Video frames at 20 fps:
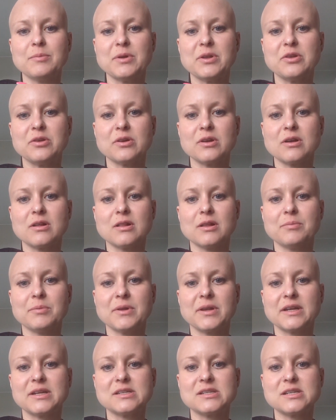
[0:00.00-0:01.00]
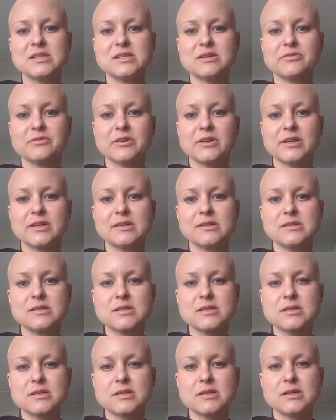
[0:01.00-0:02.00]
and you can clip it into
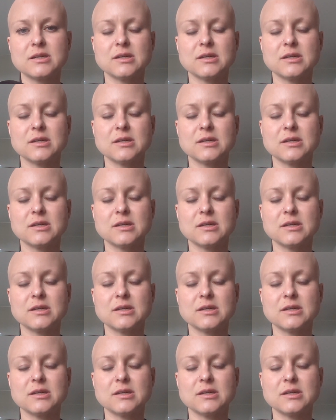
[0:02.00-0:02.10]
different